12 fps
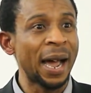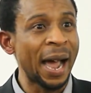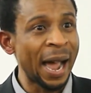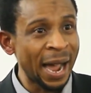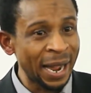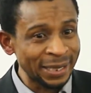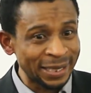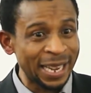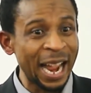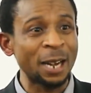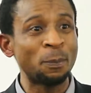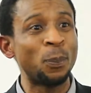at
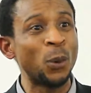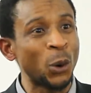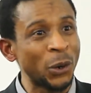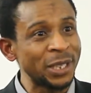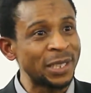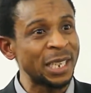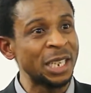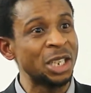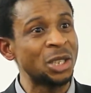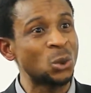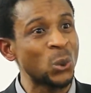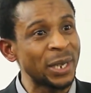that point in
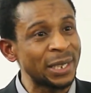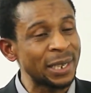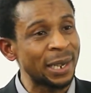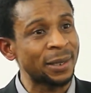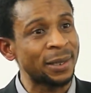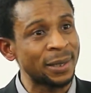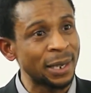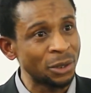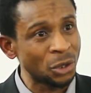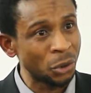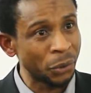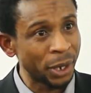this 20th
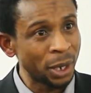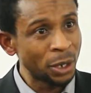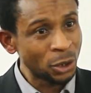century.